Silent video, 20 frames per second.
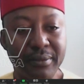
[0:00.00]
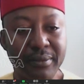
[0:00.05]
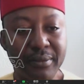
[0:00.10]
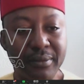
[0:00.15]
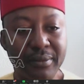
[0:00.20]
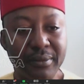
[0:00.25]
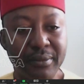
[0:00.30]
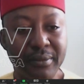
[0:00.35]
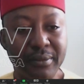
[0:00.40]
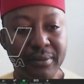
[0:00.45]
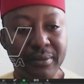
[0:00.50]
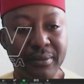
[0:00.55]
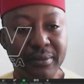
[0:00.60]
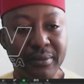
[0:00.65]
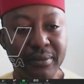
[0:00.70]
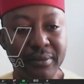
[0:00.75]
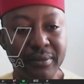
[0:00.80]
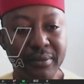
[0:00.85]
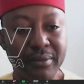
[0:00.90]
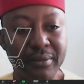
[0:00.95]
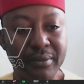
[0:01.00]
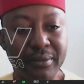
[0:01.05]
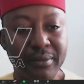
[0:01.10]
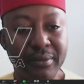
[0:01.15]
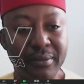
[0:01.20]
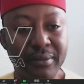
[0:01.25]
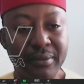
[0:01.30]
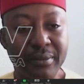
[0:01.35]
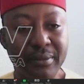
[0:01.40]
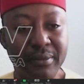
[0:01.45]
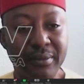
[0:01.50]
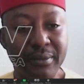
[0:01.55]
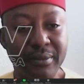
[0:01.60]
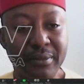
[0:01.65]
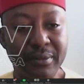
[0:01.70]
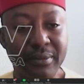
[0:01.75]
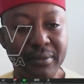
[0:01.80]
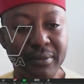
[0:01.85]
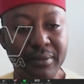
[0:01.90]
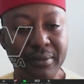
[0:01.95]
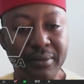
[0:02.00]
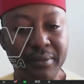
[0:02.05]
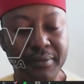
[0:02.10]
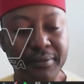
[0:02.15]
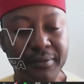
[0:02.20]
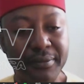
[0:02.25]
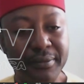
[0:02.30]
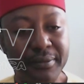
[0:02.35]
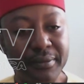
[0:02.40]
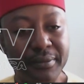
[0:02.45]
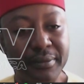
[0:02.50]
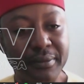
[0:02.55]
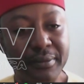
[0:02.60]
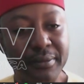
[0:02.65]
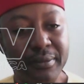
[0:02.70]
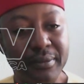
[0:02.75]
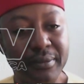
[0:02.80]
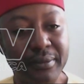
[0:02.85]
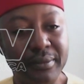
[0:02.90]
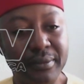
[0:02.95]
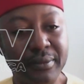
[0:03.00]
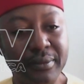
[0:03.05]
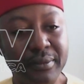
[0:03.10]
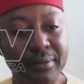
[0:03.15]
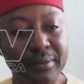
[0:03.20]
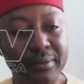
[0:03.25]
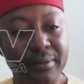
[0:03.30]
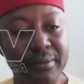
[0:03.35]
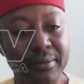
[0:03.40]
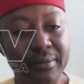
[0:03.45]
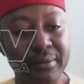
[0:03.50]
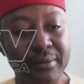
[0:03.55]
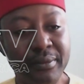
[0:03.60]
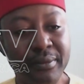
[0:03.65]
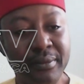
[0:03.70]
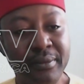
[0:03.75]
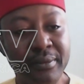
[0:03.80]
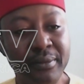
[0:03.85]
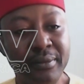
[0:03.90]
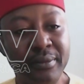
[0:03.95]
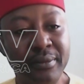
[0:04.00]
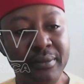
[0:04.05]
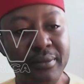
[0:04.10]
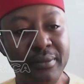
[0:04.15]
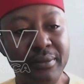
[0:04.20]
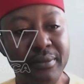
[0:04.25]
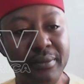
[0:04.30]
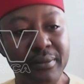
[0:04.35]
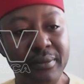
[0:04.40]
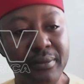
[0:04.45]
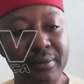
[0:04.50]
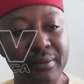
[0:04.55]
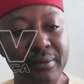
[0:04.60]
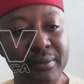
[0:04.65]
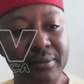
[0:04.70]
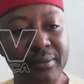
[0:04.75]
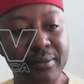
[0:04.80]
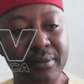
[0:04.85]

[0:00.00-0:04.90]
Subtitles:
[no speech]